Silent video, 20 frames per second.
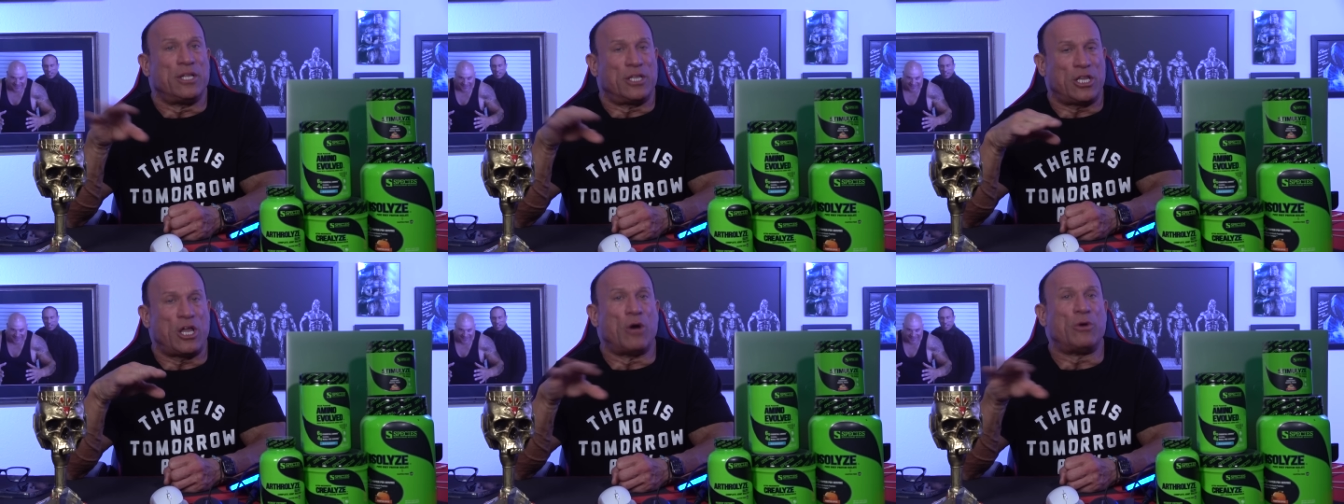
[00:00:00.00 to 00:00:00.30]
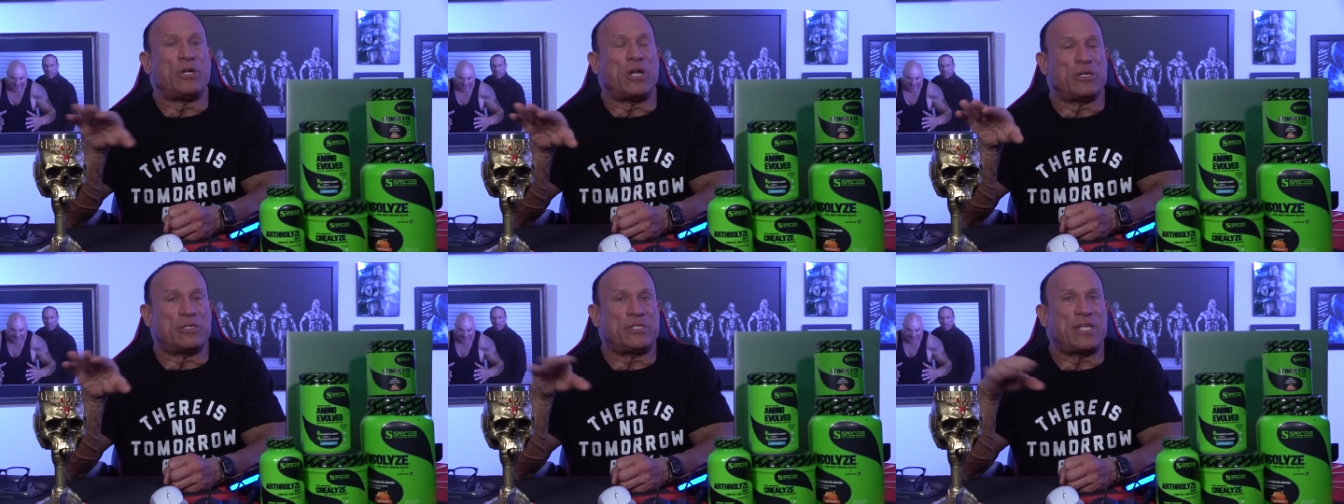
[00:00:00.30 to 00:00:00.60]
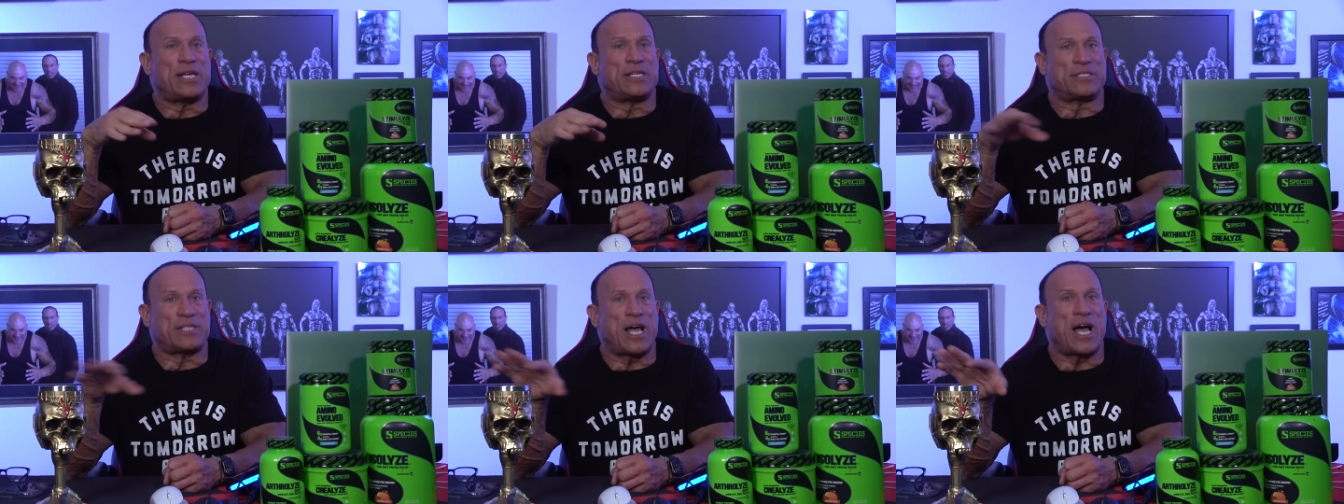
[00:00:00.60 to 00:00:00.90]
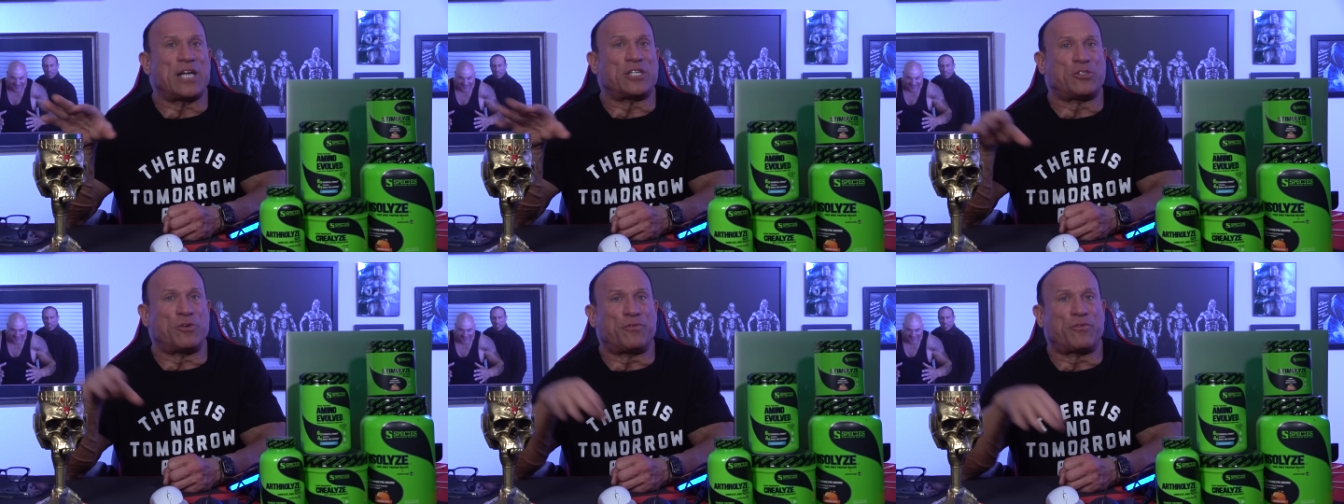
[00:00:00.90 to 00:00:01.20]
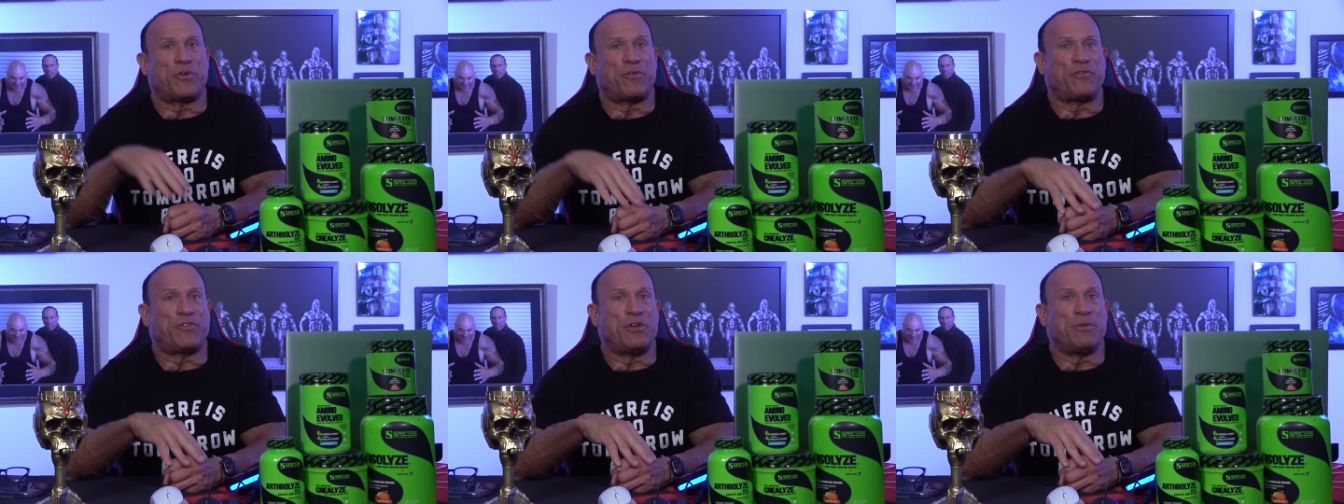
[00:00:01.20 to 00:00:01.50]
low dose testosterone
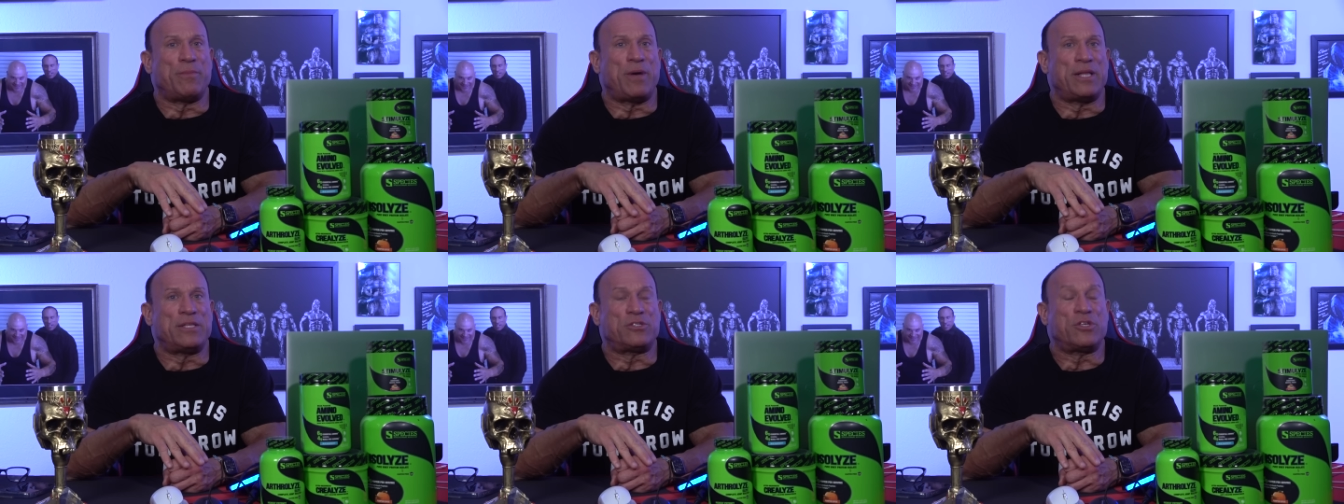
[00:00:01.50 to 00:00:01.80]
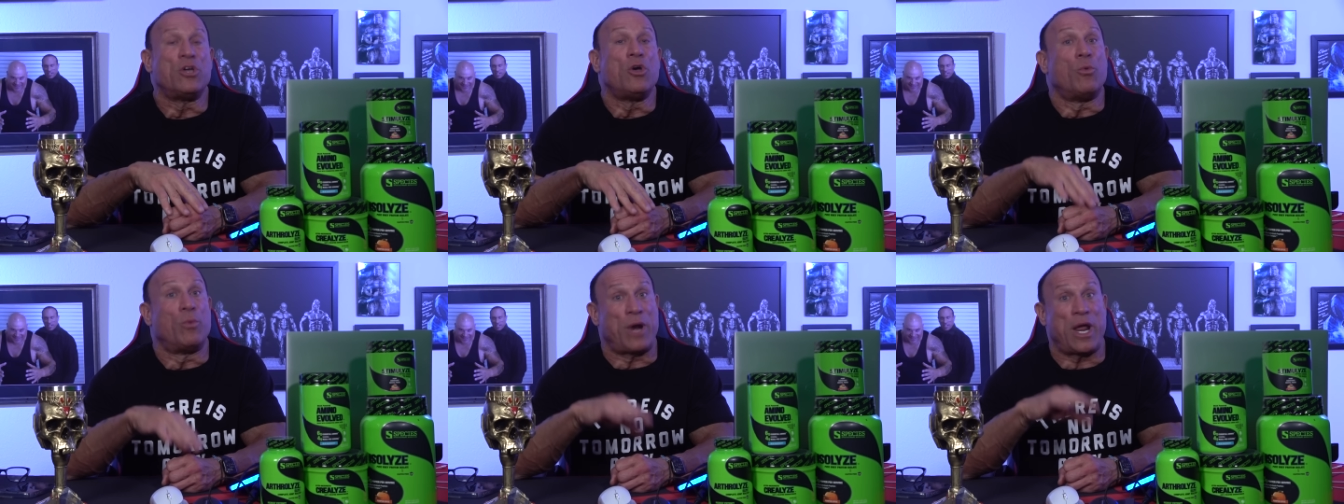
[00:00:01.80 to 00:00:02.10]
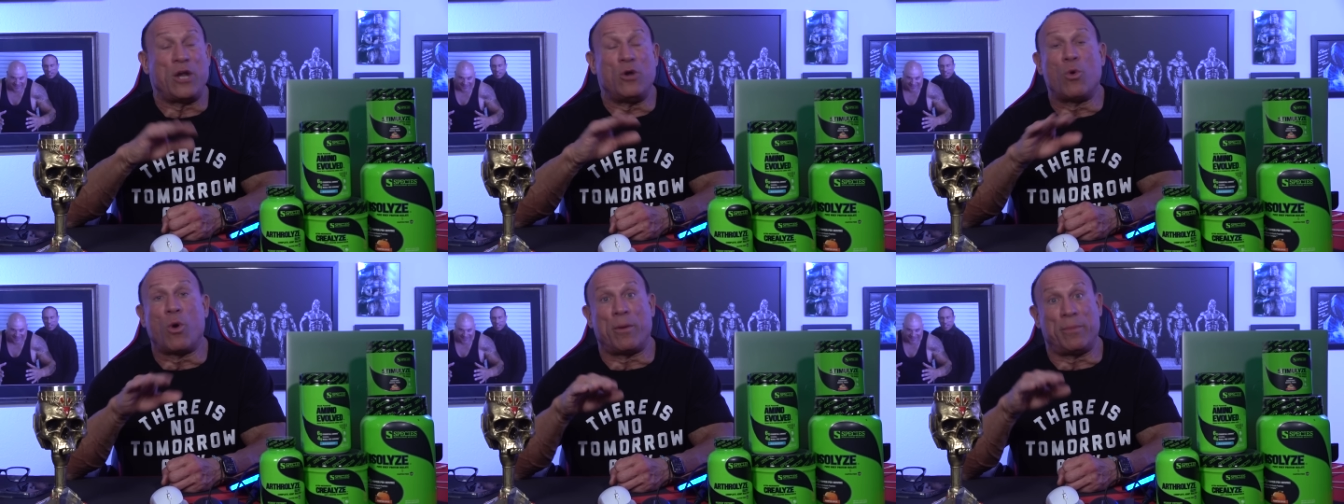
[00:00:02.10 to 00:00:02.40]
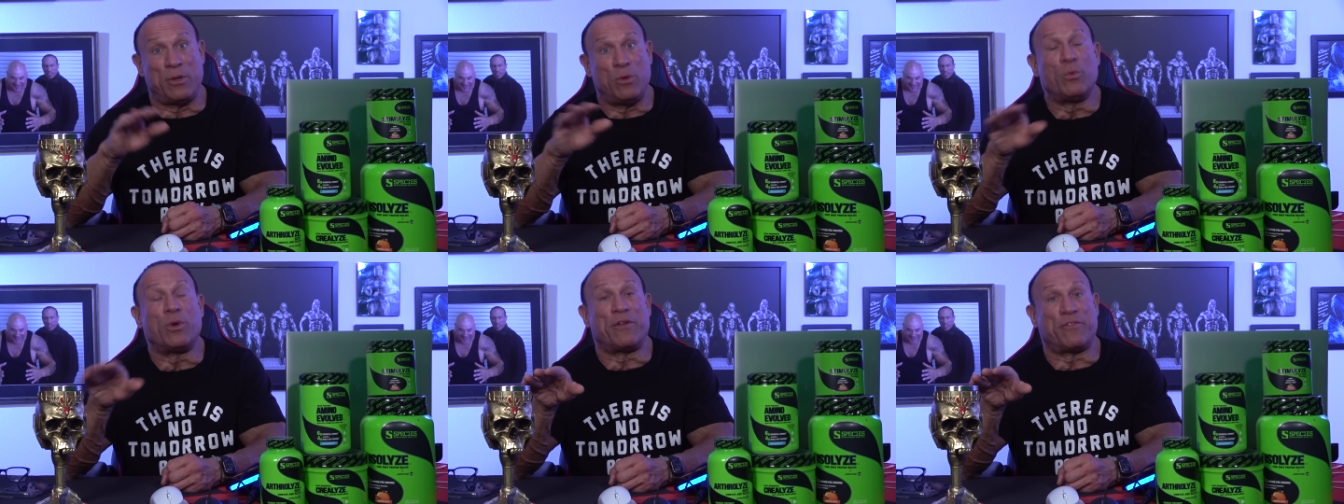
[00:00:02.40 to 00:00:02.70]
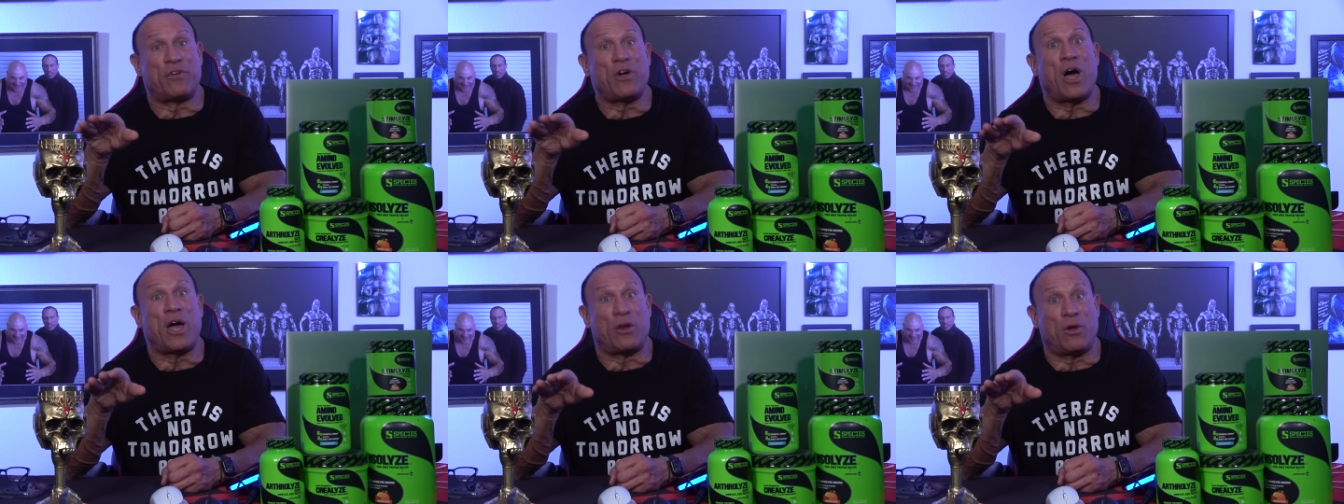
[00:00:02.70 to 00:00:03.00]
for a few months when I normally would
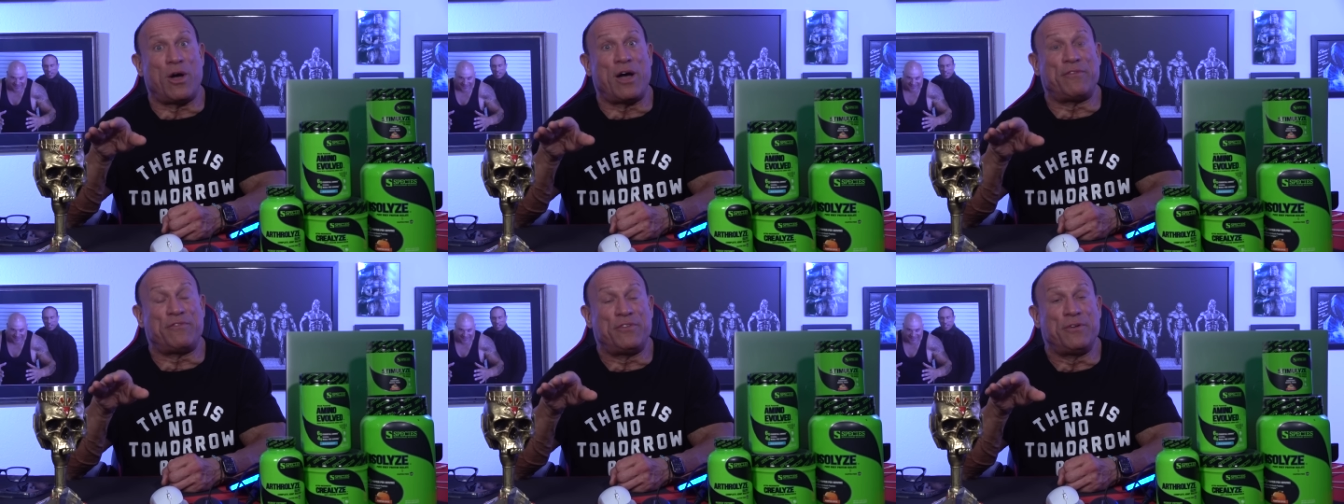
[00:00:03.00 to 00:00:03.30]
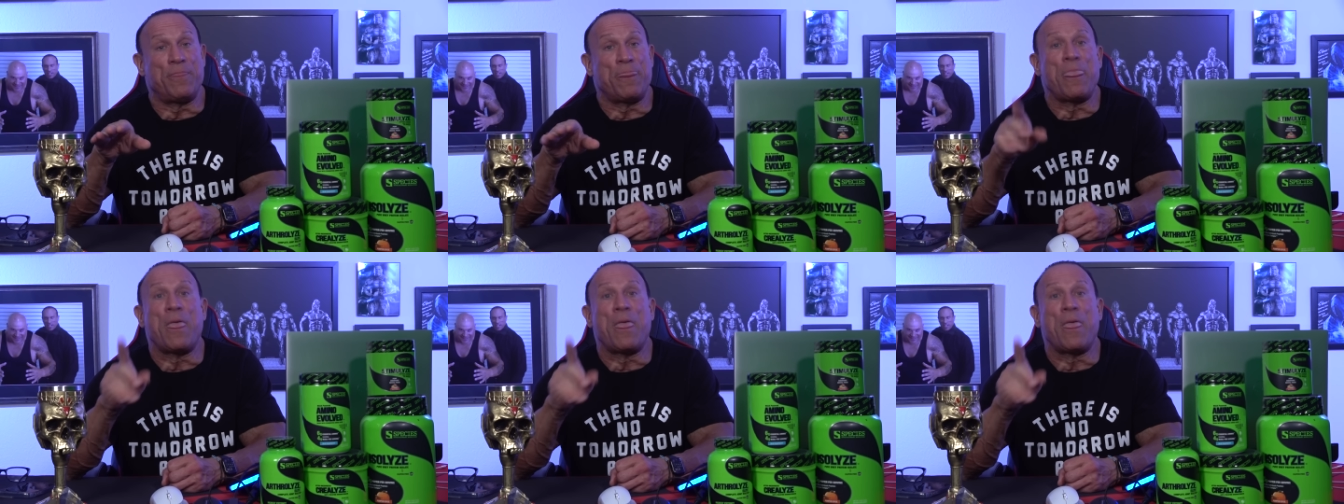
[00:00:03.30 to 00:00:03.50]
have gone off.